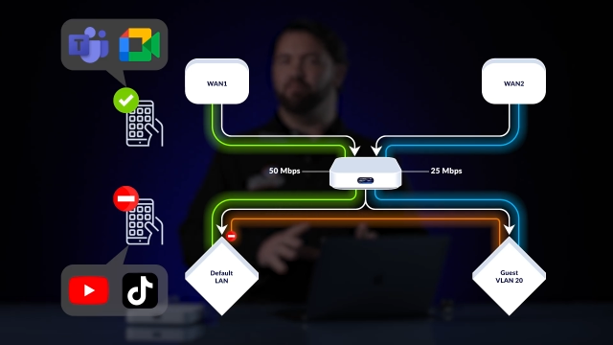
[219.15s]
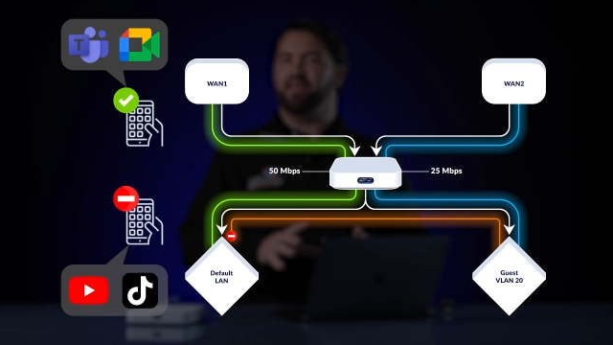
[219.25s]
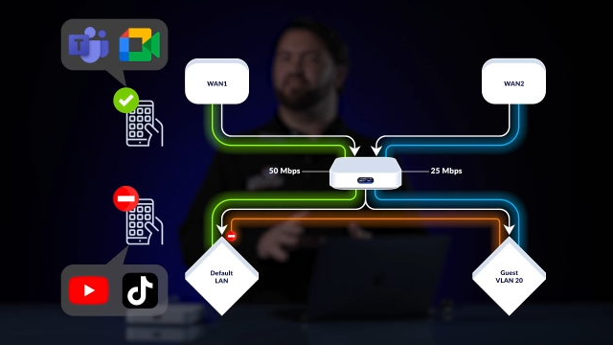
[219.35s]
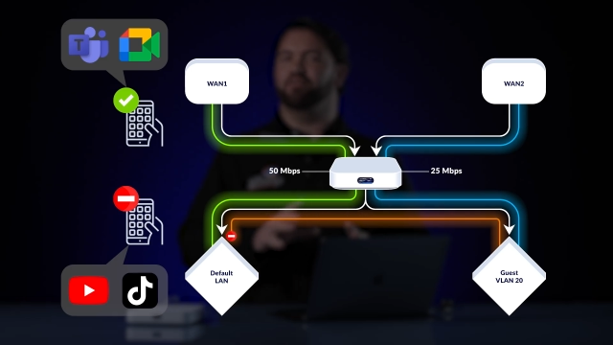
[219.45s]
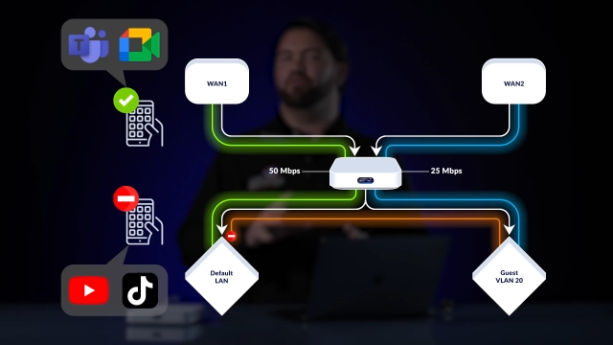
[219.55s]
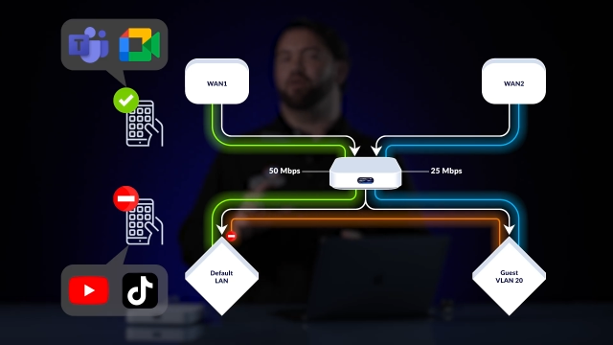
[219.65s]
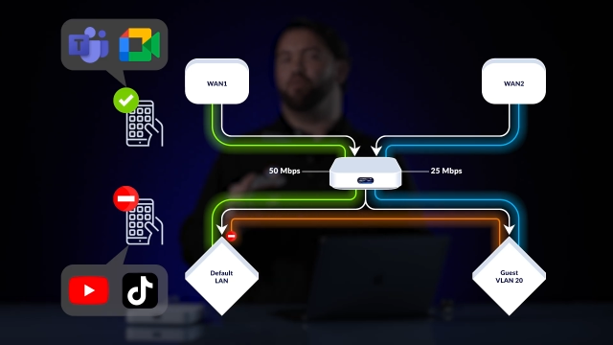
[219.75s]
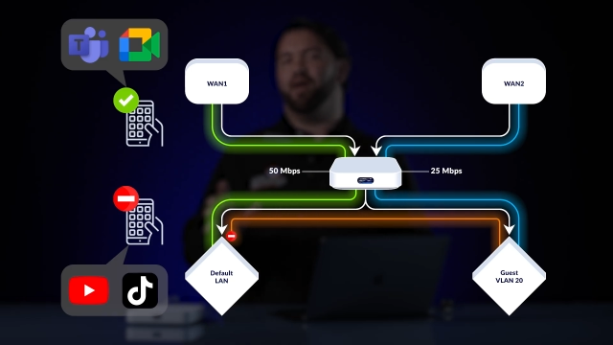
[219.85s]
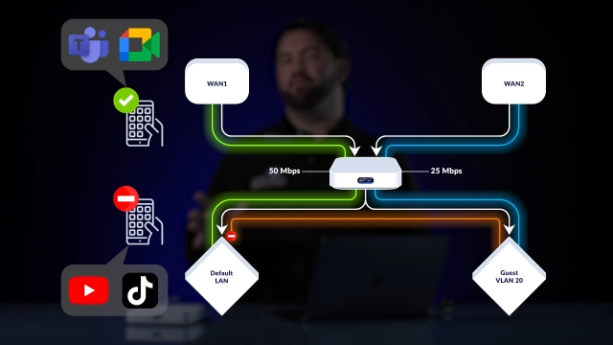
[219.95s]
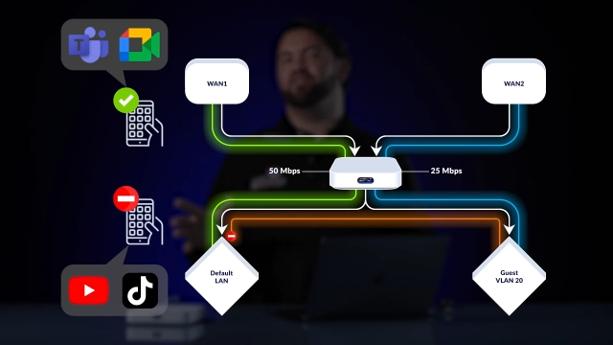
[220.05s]
based on the
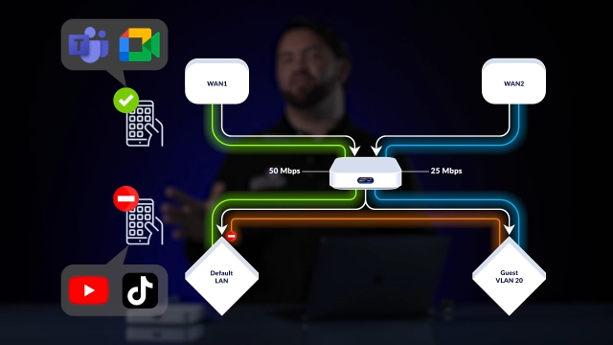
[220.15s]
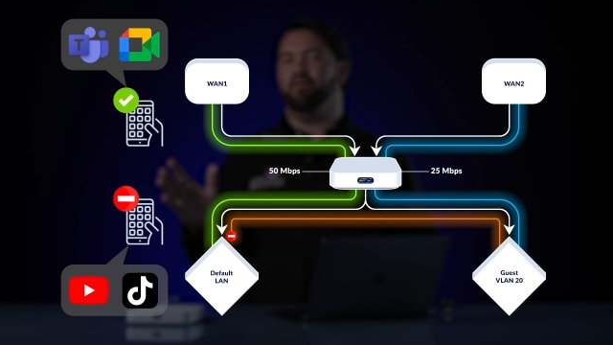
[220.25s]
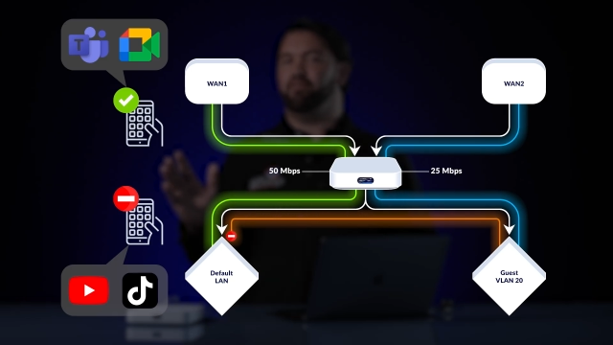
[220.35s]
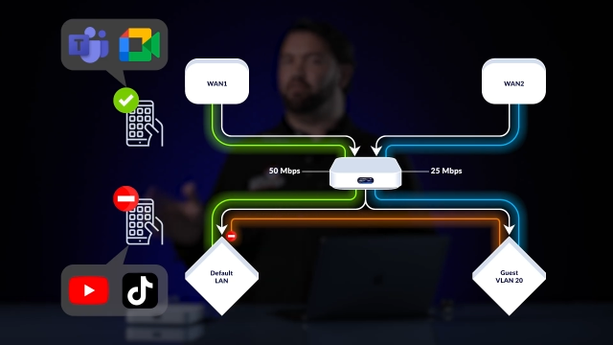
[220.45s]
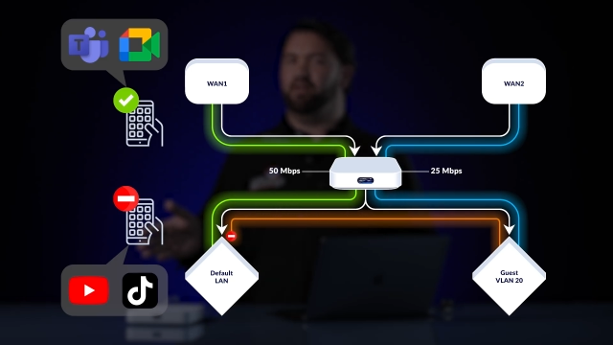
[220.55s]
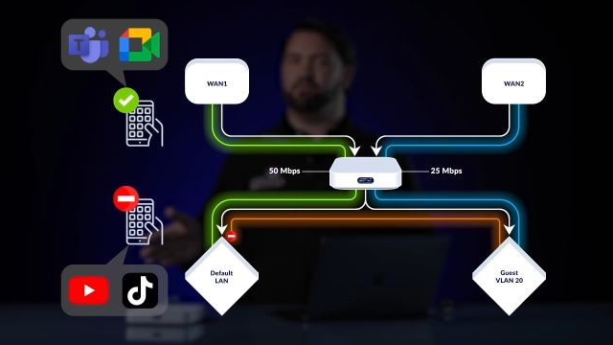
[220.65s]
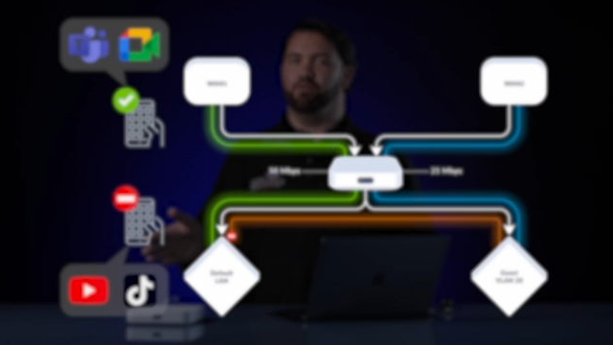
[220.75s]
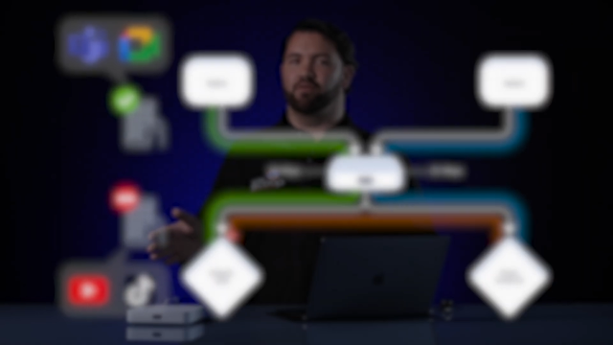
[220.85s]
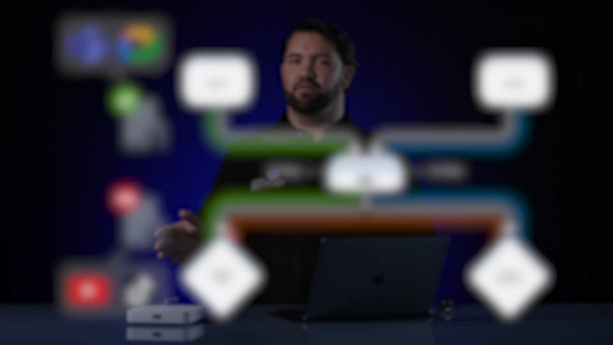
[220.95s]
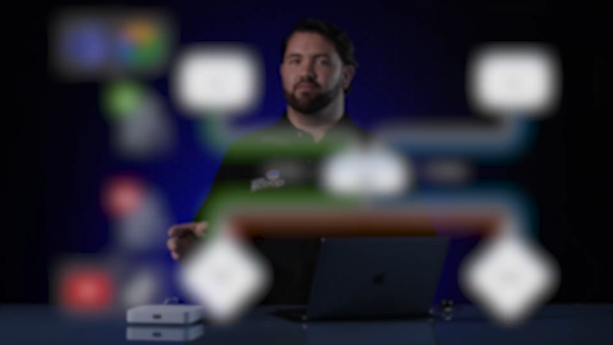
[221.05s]
requirements of our
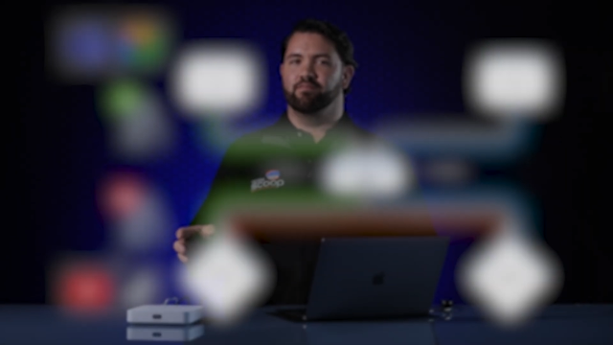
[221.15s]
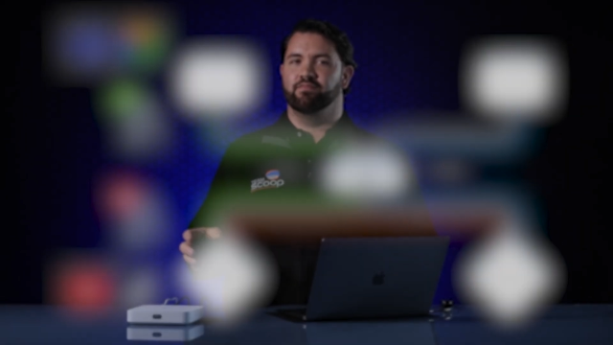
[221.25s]
network.